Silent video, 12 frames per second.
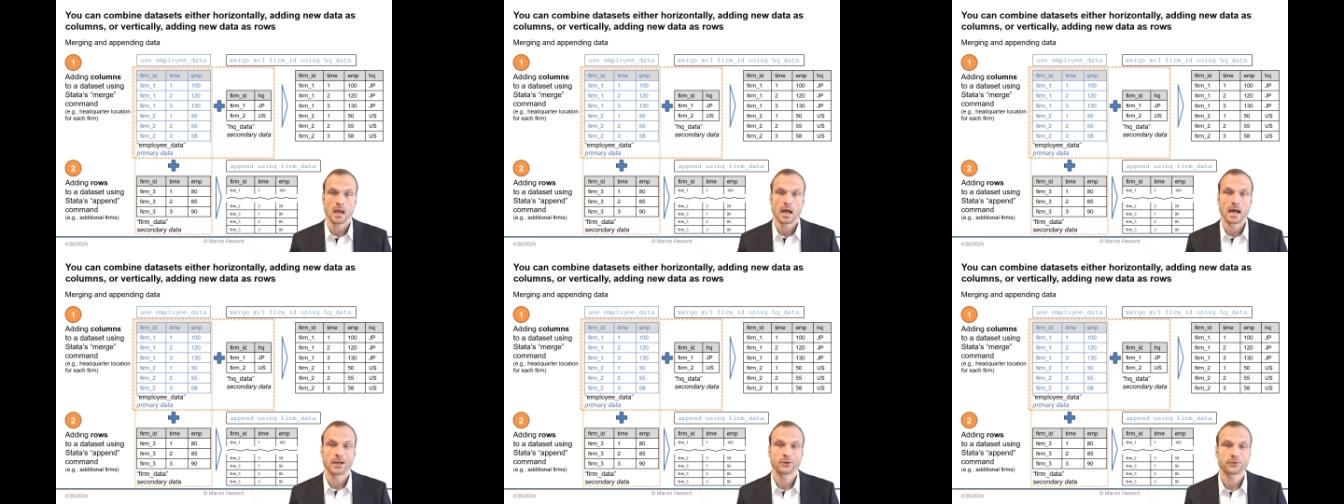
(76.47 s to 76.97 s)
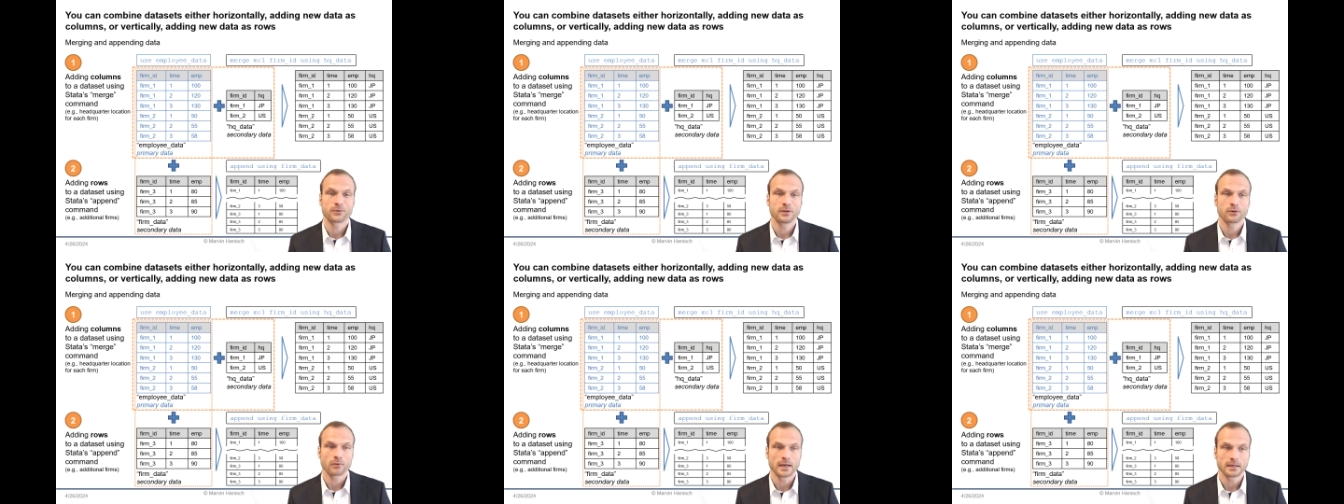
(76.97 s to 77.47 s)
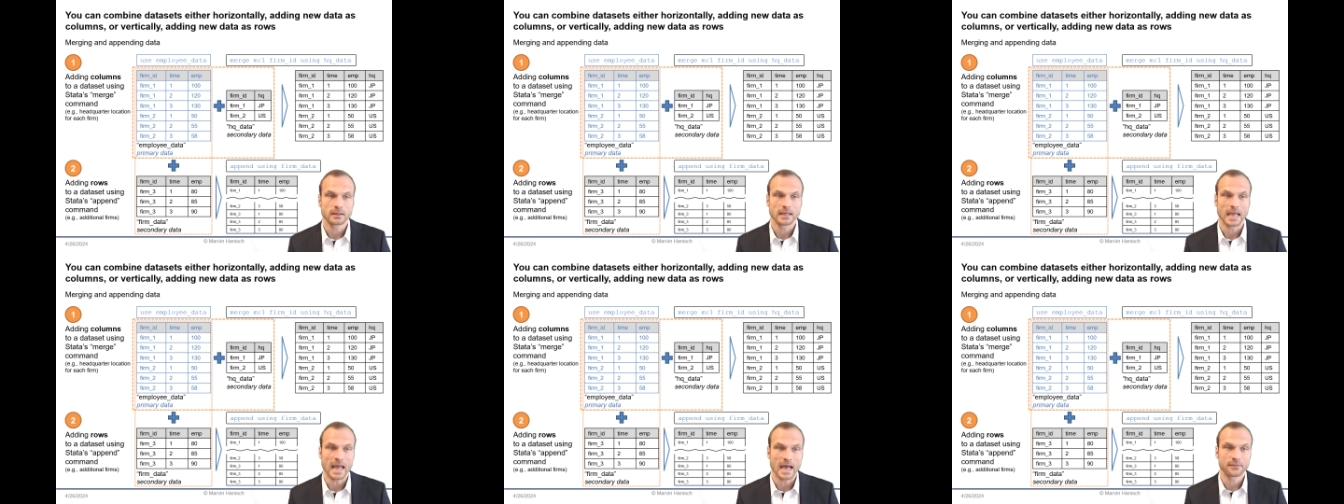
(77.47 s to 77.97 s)
I could
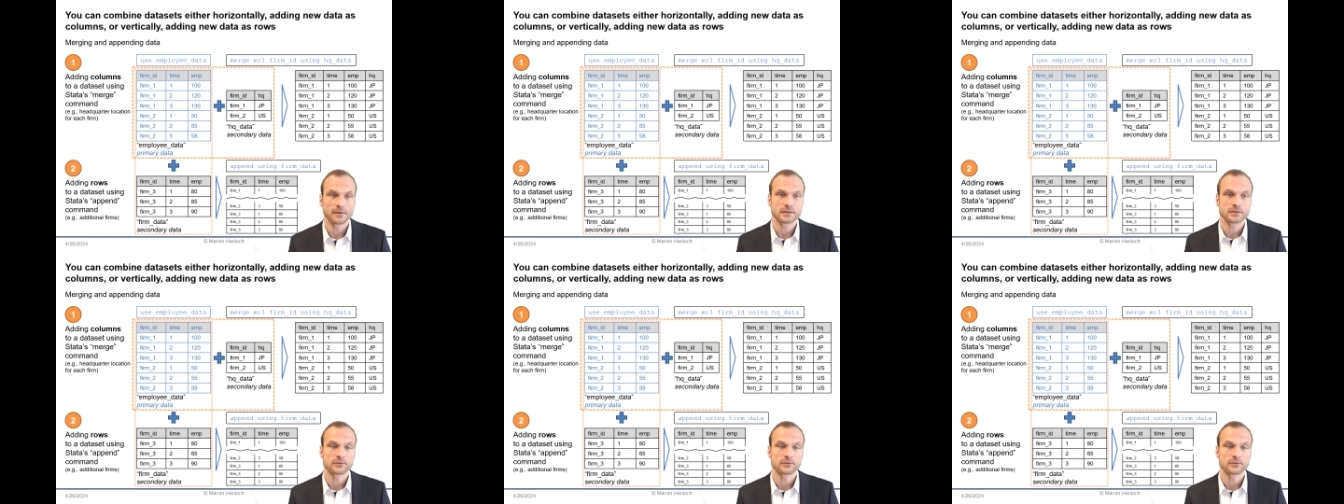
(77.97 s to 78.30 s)
theoretically add this